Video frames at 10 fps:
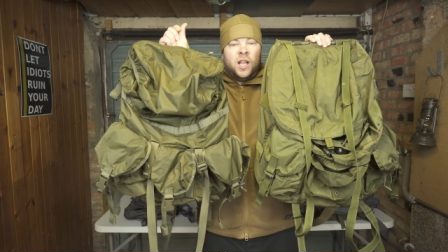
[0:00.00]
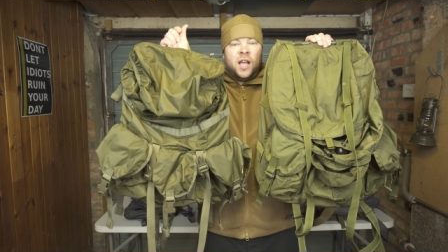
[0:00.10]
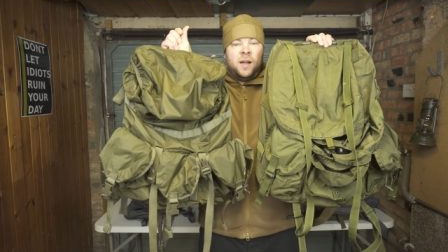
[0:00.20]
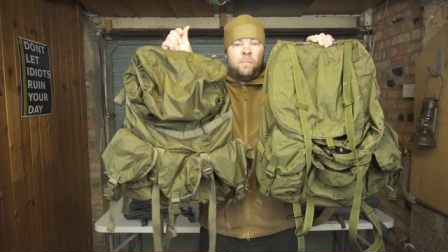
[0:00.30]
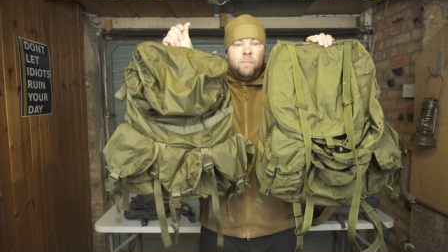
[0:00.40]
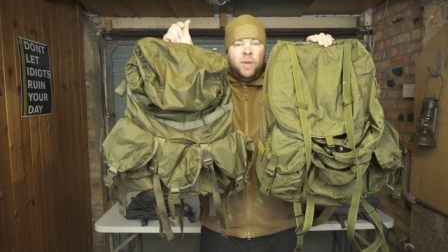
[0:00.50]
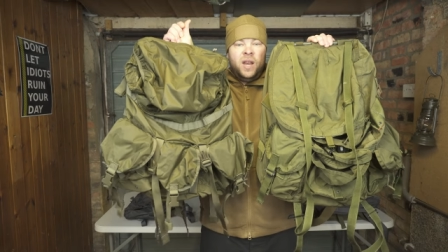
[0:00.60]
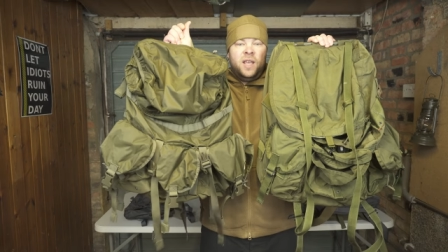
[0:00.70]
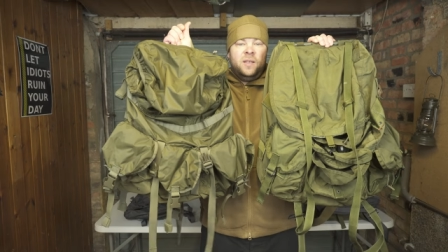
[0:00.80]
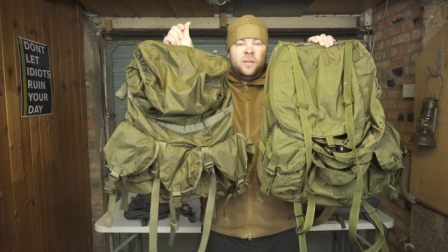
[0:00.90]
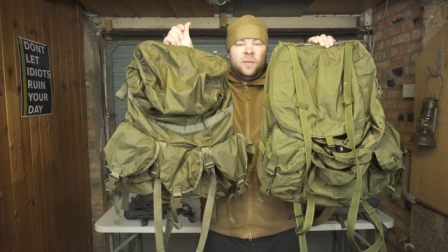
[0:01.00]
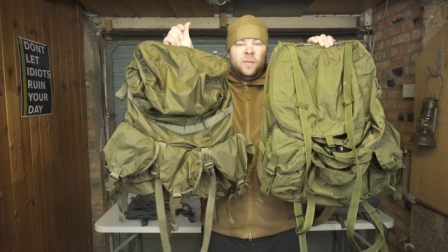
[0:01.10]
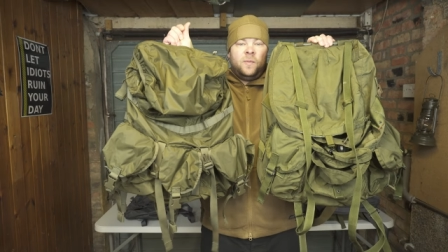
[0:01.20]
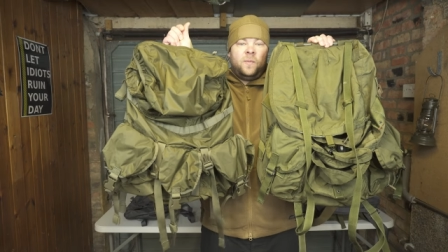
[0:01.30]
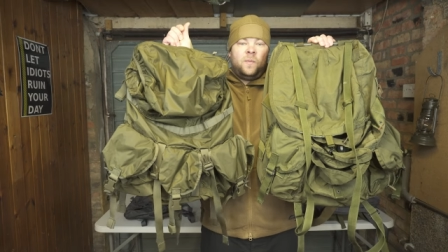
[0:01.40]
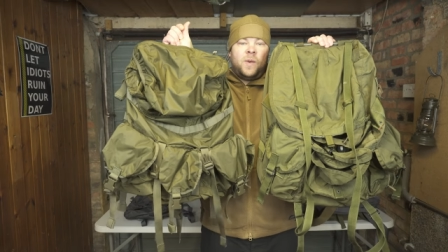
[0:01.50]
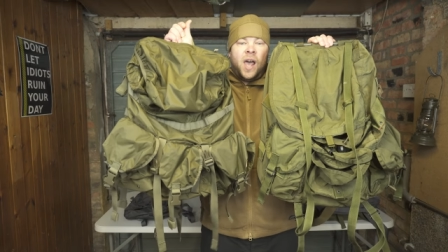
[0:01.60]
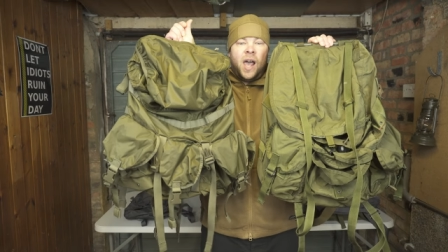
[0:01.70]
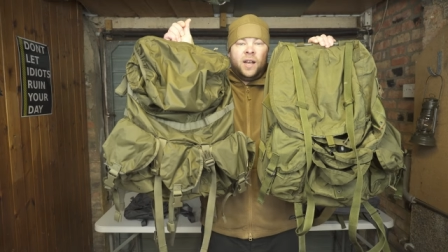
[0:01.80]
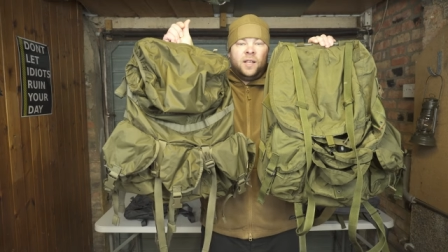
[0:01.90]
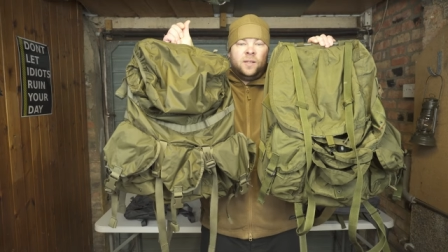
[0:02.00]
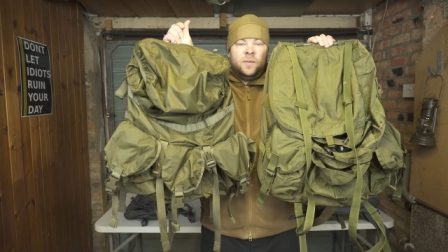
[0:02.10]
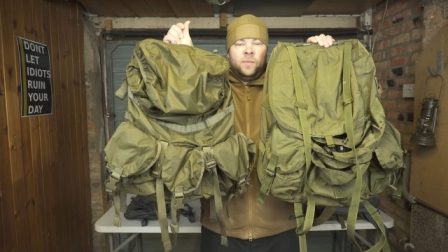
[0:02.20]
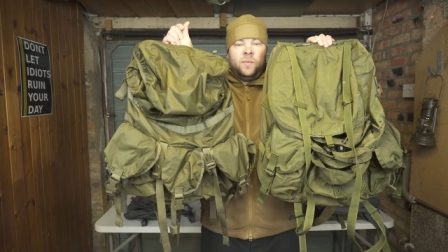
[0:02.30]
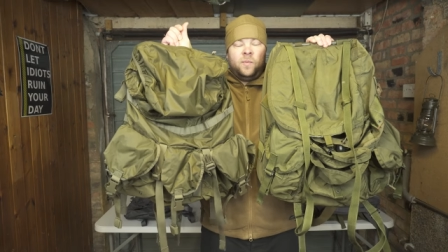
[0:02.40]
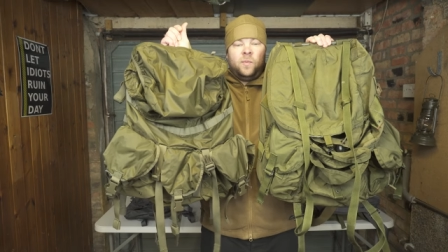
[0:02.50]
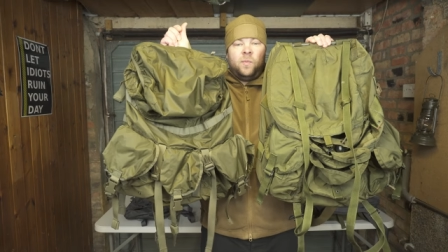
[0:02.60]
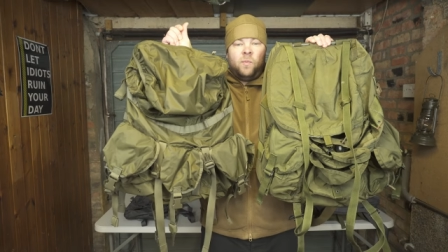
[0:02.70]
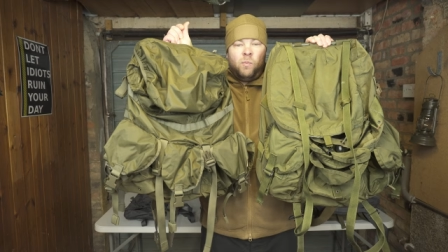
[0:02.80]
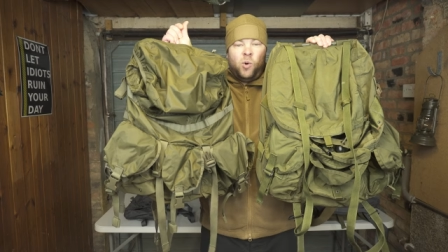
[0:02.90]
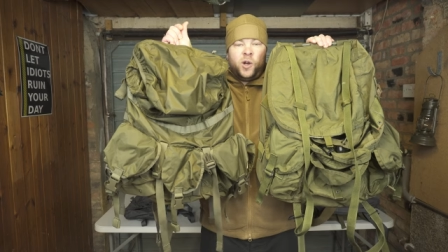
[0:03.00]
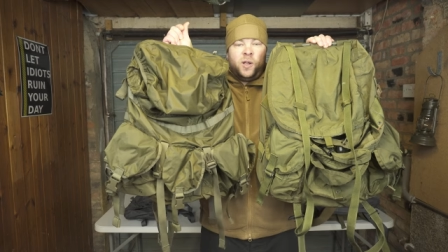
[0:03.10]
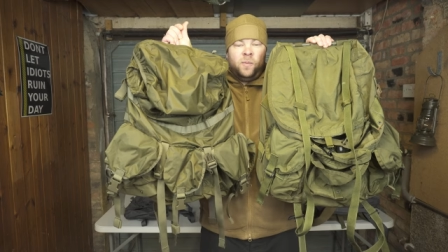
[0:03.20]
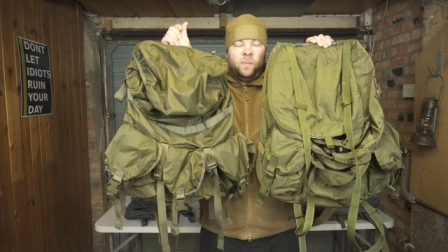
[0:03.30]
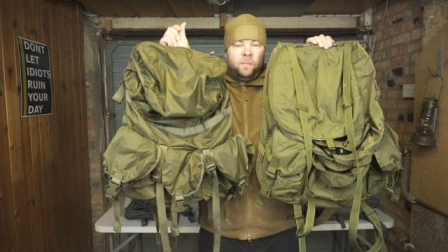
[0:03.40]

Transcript: like a mini Alice model.